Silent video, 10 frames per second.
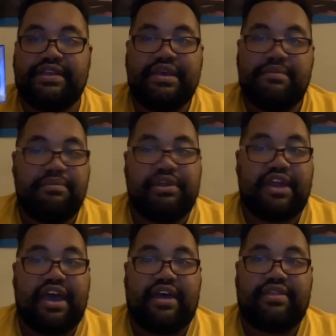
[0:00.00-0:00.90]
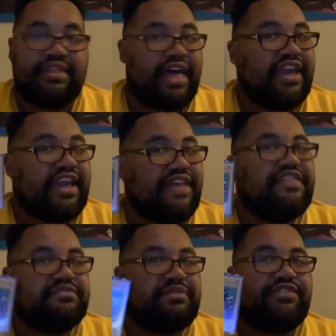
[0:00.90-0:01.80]
But nah, I got
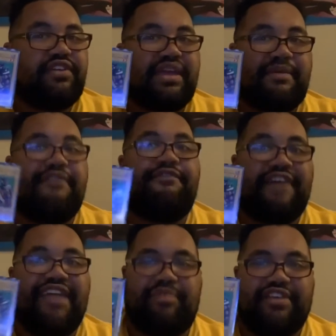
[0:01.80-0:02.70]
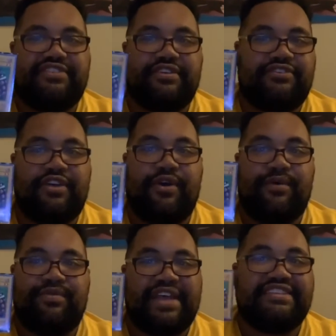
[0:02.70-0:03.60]
this bitch for like about $5. So
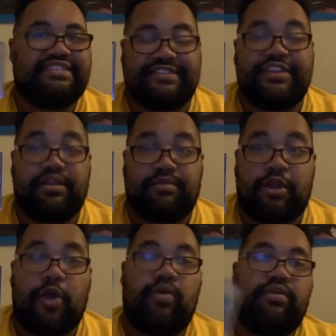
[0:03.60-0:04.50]
that's a steal, bro.